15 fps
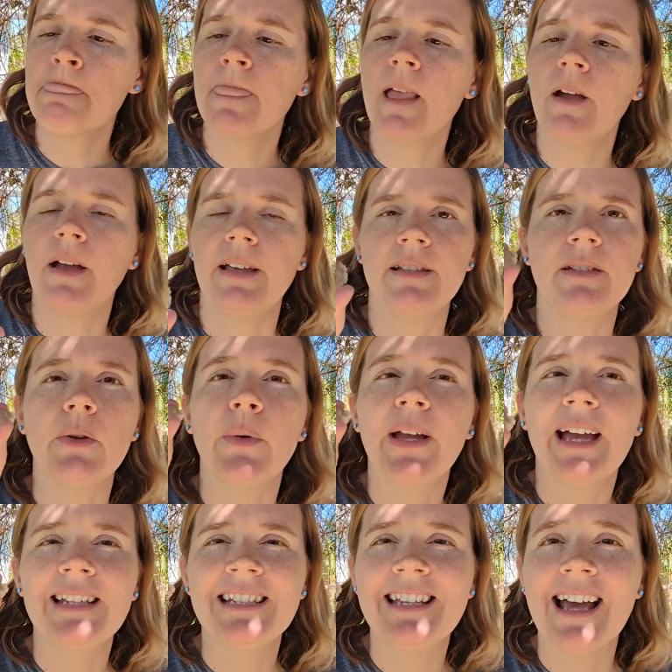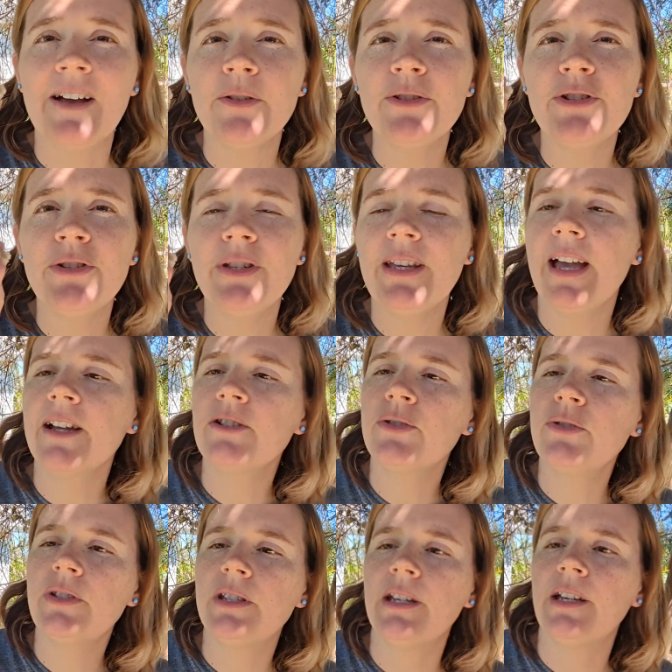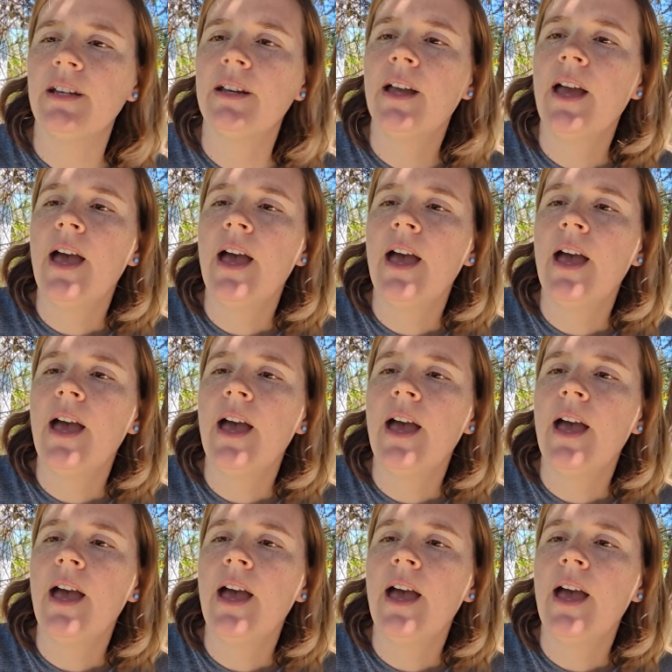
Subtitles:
Okay, so we got down to the actual seed,